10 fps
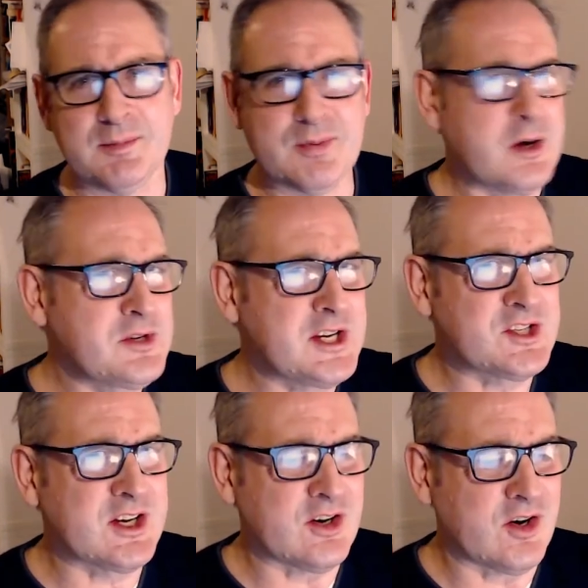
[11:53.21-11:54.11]
Brody's
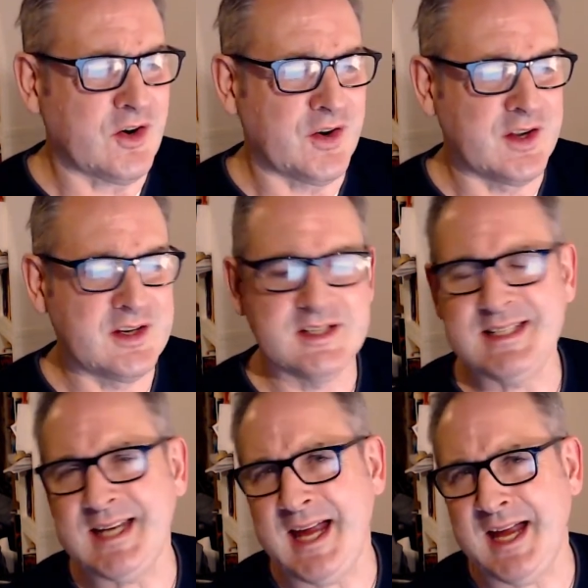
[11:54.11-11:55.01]
gone,
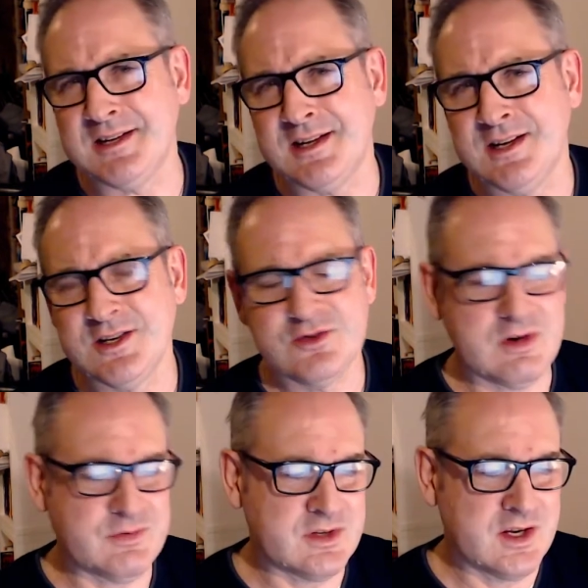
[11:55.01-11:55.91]
dead,
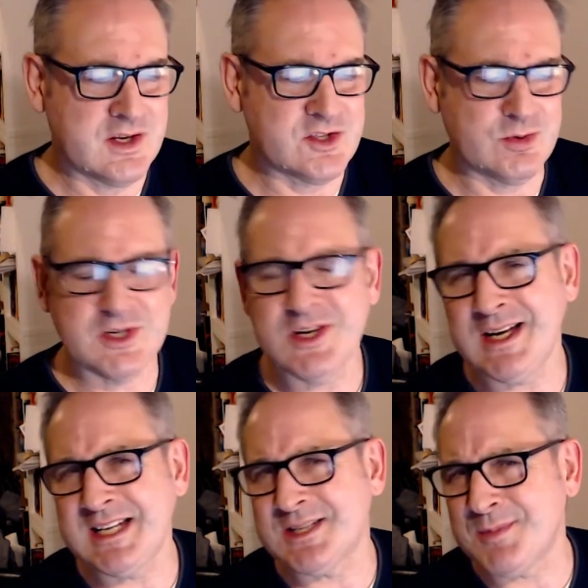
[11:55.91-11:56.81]
driven to an
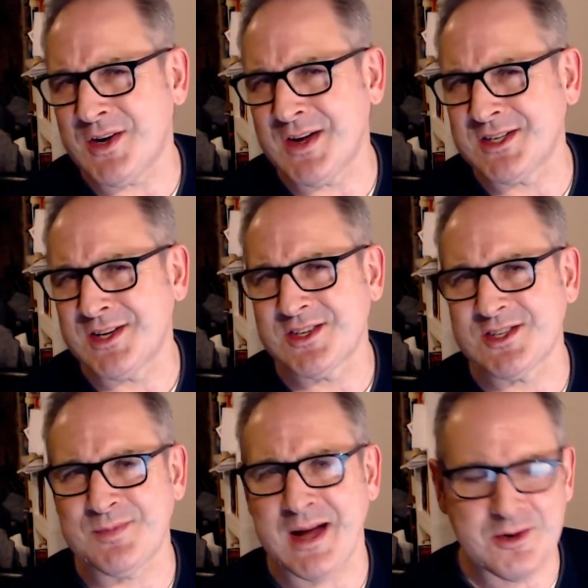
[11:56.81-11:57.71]
early demise,
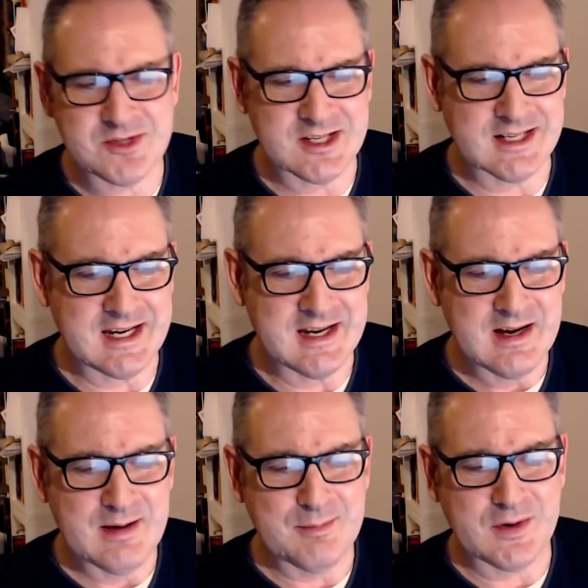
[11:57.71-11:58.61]
supposedly
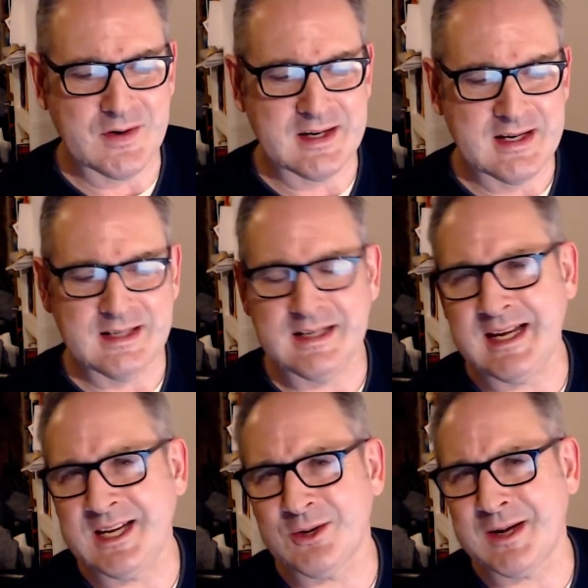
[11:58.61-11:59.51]
by
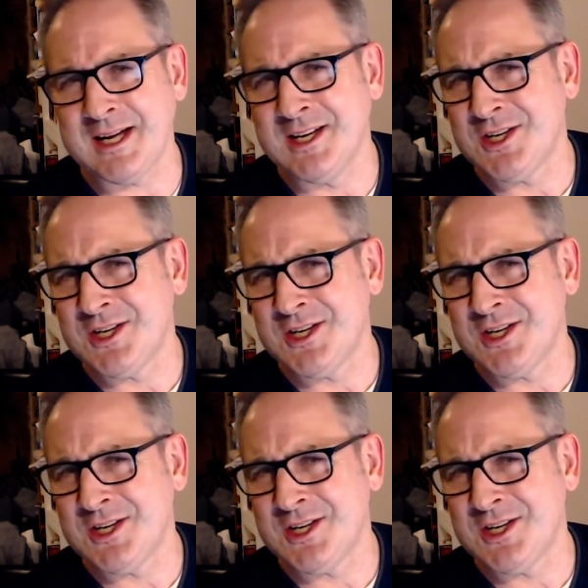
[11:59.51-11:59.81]
lingering